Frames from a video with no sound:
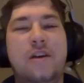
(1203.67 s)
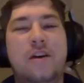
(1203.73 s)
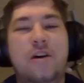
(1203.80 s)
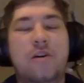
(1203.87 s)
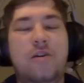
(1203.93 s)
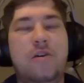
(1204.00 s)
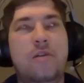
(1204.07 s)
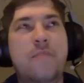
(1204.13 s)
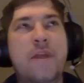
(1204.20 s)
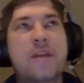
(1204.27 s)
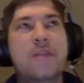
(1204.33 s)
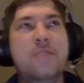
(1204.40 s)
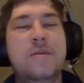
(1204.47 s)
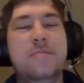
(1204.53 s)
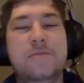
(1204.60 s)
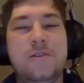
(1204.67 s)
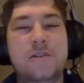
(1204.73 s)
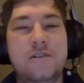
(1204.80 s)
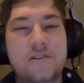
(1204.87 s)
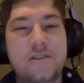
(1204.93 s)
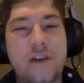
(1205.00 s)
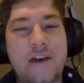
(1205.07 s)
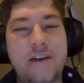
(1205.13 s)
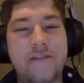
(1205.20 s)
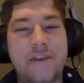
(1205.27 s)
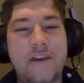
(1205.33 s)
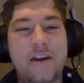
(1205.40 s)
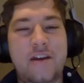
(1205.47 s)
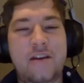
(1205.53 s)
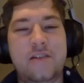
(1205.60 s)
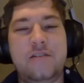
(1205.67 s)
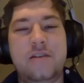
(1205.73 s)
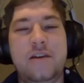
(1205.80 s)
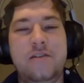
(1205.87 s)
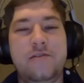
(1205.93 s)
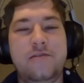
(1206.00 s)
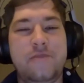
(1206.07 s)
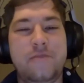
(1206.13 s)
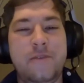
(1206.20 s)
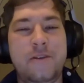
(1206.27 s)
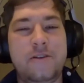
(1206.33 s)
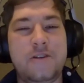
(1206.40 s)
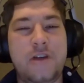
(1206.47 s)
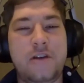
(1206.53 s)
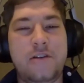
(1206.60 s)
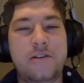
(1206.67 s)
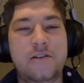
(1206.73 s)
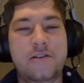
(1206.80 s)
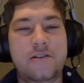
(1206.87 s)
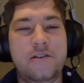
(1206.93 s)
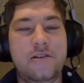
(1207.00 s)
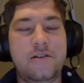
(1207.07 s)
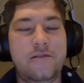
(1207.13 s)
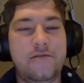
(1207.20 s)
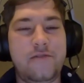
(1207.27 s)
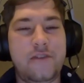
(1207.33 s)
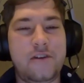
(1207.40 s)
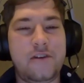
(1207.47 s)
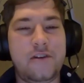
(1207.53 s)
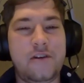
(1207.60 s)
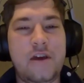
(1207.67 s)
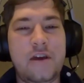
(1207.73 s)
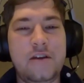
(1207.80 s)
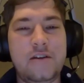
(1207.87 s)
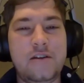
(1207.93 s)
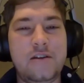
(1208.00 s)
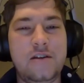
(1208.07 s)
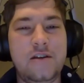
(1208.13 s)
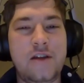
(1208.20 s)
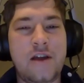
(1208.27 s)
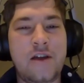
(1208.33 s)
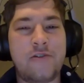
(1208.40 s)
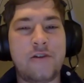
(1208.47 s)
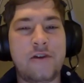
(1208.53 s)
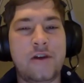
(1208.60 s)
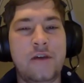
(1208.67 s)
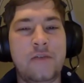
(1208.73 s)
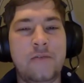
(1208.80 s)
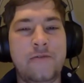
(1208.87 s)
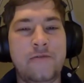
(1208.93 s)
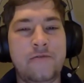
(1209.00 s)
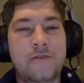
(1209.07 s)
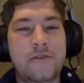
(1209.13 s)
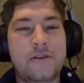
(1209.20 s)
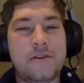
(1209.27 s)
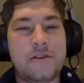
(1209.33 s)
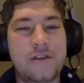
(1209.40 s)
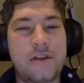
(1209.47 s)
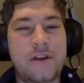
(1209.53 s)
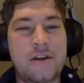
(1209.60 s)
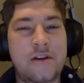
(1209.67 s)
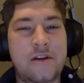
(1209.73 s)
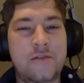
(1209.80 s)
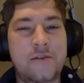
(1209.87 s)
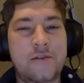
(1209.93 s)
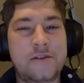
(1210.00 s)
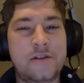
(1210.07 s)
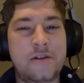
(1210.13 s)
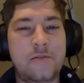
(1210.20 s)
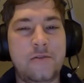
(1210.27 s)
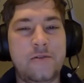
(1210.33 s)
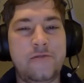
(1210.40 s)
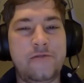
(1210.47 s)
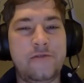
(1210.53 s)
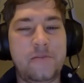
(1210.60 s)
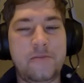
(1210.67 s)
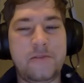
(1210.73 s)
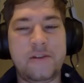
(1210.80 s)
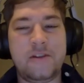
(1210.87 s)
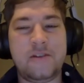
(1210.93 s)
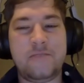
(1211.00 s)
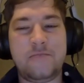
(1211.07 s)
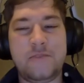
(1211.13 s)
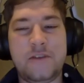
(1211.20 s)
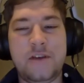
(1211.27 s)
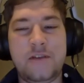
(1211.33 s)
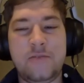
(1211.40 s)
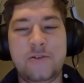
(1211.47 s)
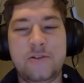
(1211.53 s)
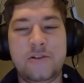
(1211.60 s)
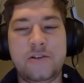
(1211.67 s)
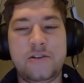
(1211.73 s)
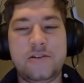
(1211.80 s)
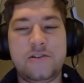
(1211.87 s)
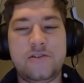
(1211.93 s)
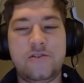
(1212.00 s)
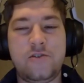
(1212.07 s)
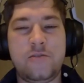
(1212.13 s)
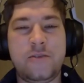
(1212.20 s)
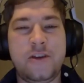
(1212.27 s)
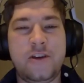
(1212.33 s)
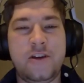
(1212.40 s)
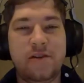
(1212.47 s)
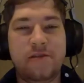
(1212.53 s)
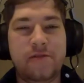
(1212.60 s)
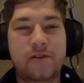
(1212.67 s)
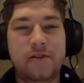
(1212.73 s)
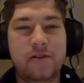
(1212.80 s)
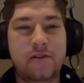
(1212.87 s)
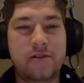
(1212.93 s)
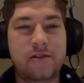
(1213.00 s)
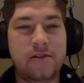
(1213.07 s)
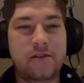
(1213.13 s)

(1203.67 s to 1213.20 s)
or many people have that tale from their childhood of the eighteen hour game of Risk that ended with someone flipping the table and storming off, and,